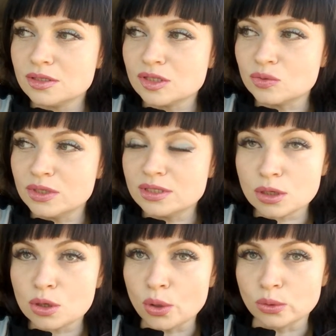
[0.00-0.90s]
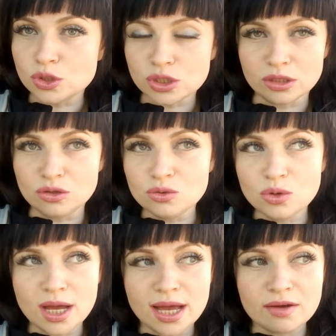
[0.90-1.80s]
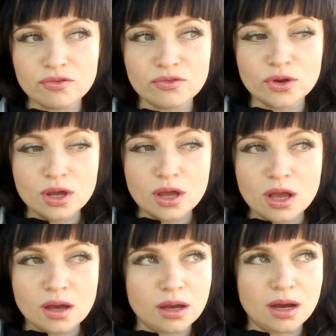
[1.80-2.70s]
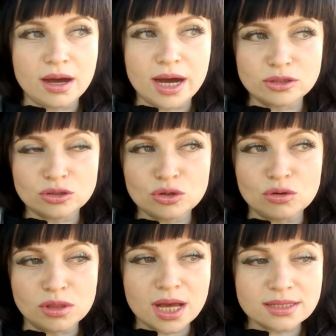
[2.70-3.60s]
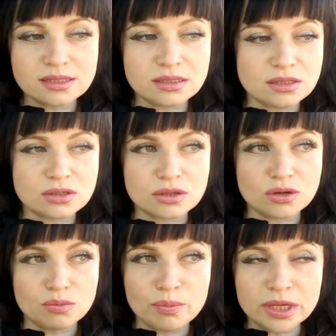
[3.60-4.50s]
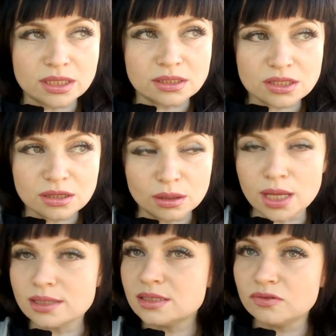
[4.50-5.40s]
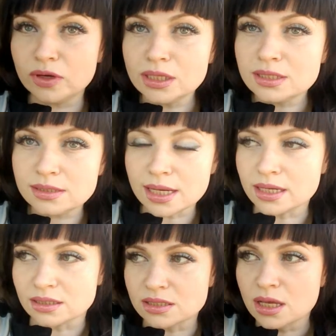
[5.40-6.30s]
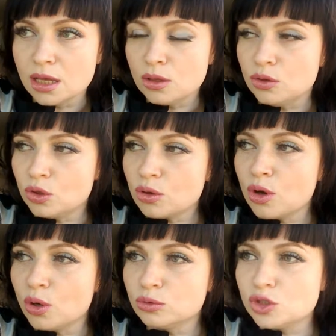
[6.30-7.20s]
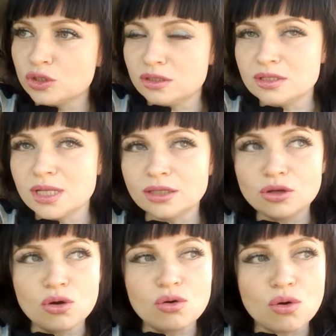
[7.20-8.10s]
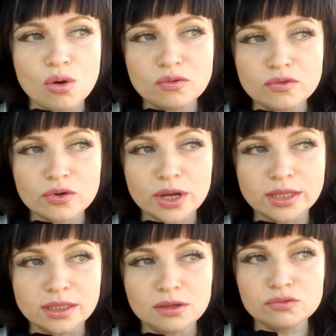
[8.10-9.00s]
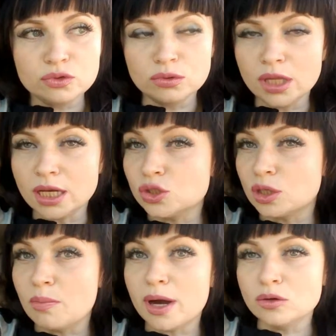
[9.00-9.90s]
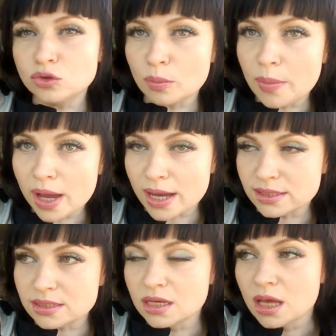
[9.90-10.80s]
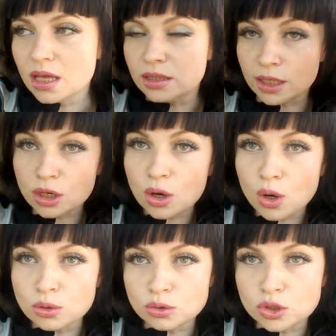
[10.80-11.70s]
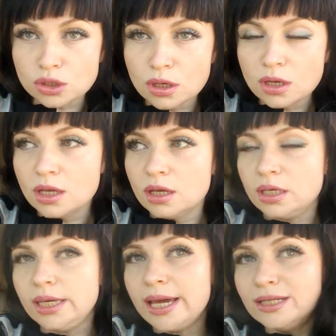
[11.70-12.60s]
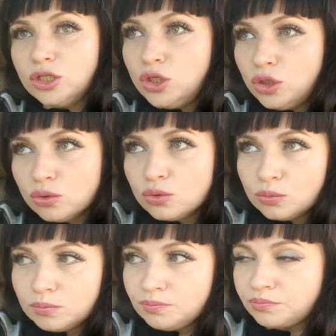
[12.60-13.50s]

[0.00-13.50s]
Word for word: there is a coach and you have uh, i don't know last minute last 20 seconds your coach does not go over and give you lecture about your past the coach and you